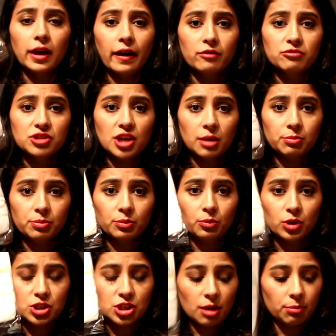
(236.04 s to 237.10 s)
they have
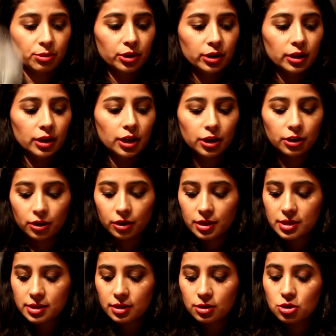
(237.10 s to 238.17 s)
one diaper in here.
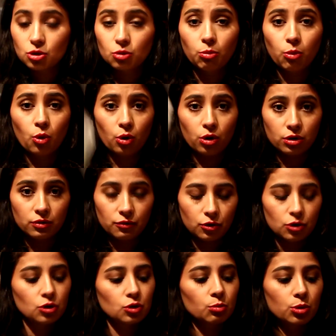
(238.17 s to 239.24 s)
It's a newborn,
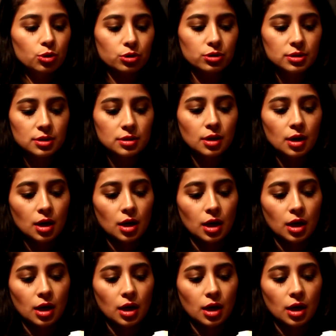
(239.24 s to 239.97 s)
for newborns.